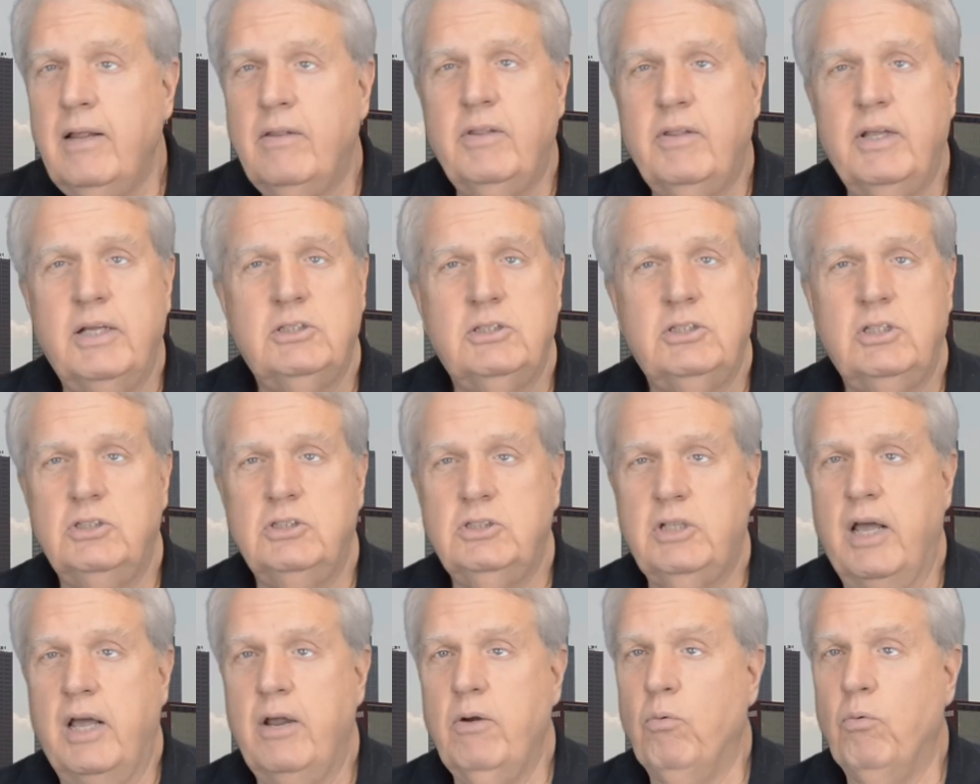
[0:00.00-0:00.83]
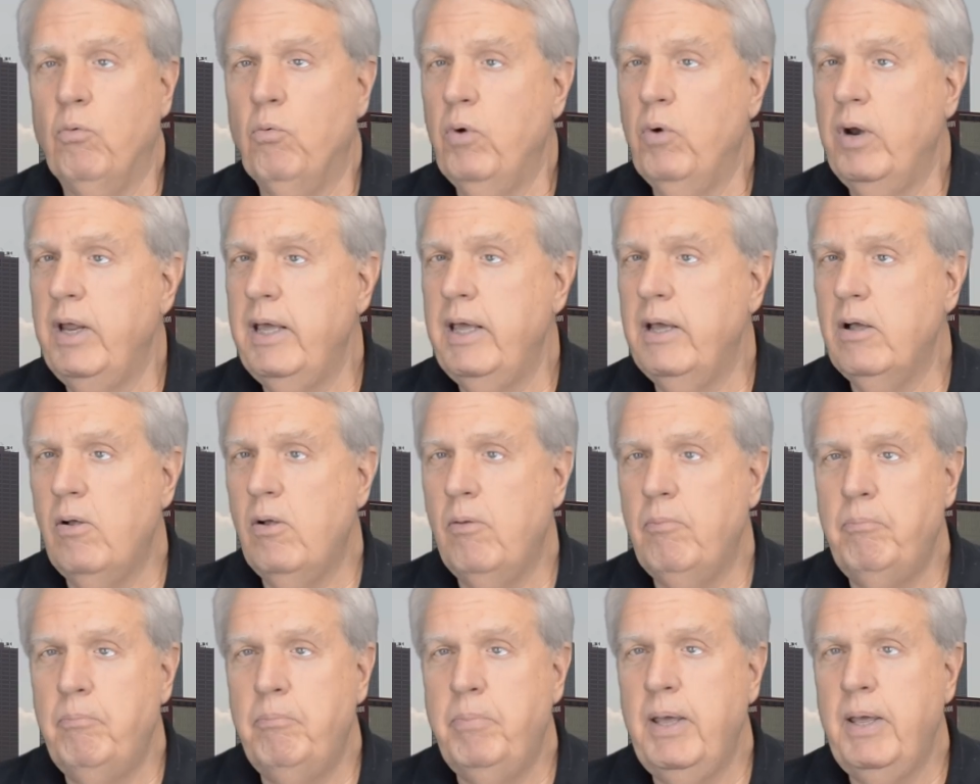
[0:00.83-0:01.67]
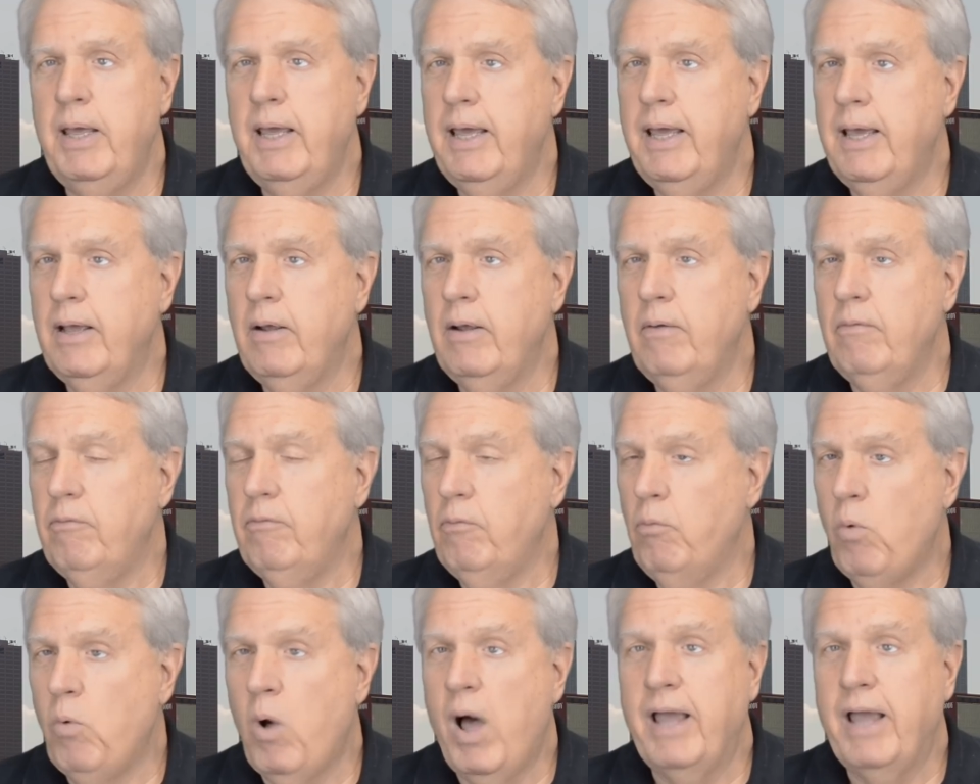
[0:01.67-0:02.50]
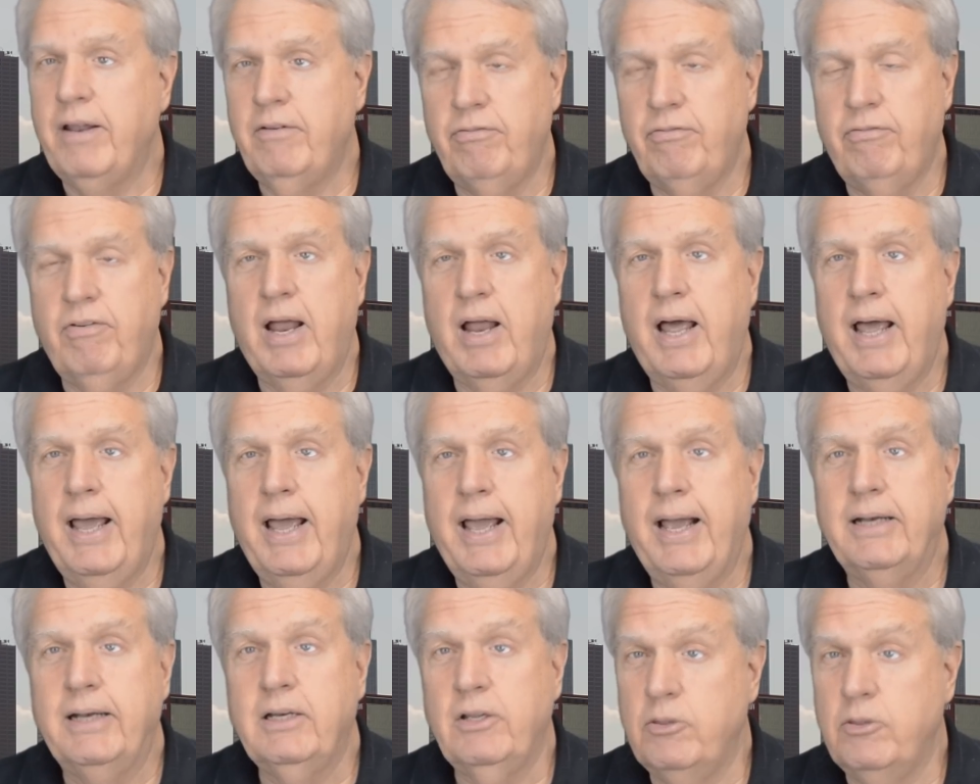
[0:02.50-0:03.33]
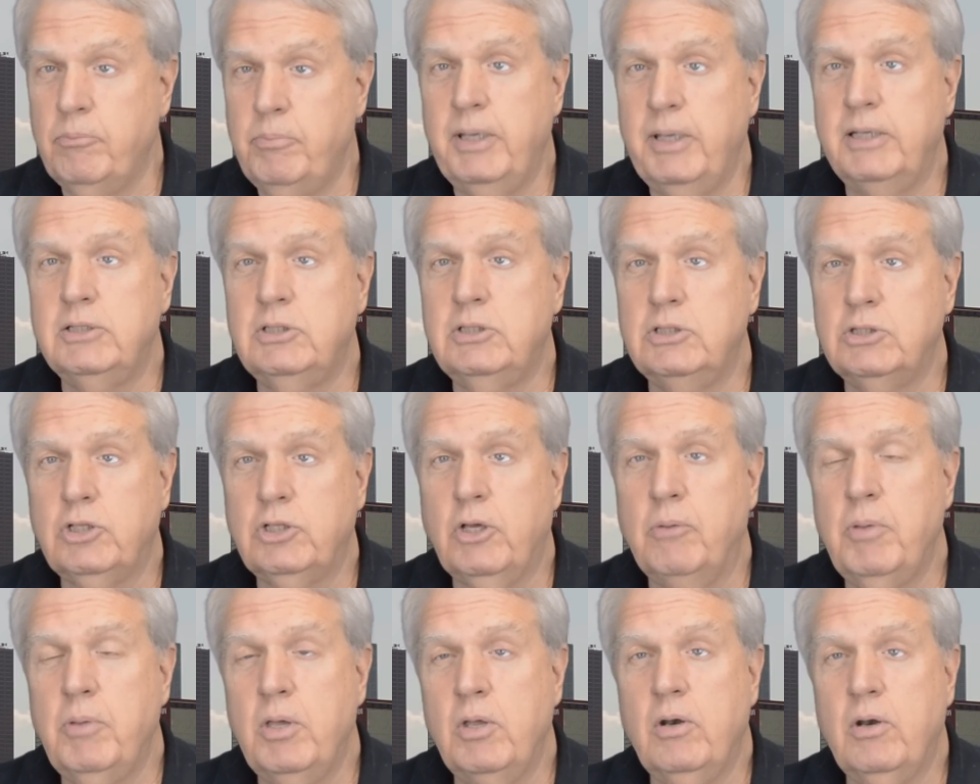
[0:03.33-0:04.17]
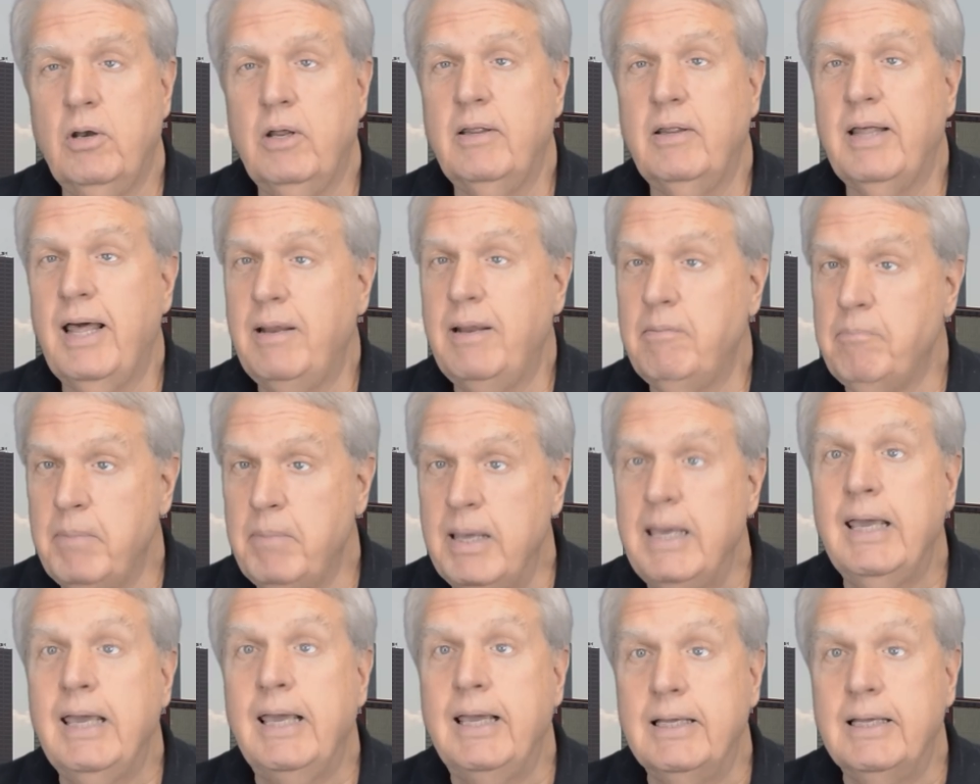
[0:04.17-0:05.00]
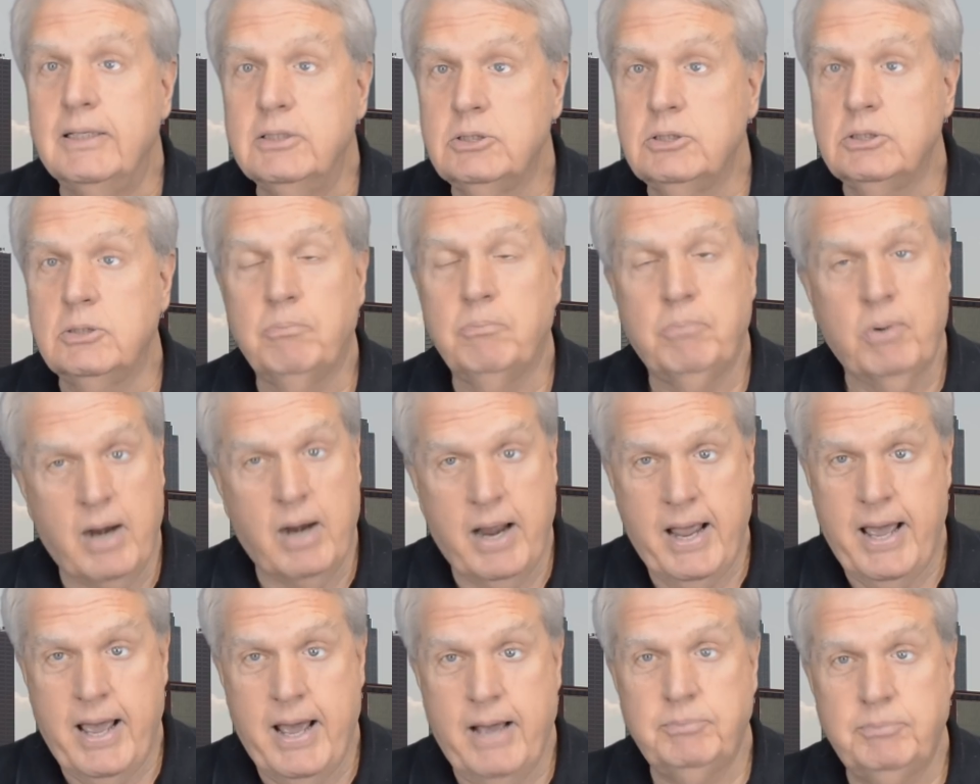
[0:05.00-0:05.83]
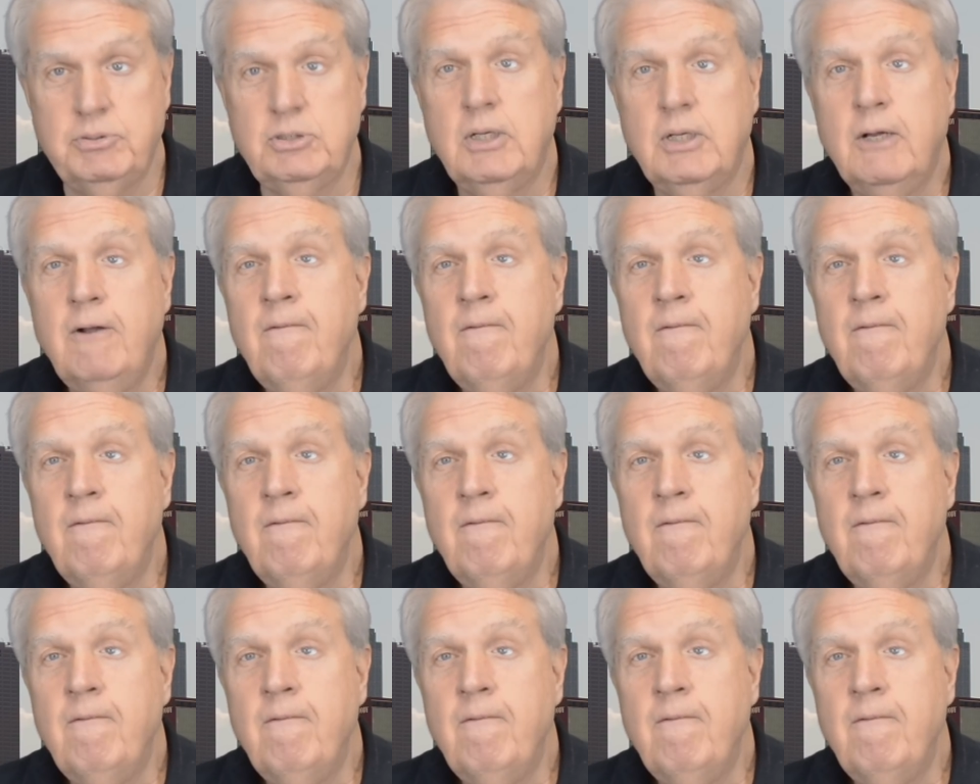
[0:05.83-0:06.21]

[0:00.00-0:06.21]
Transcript: This is a real big white flag to the business community. That means, perhaps,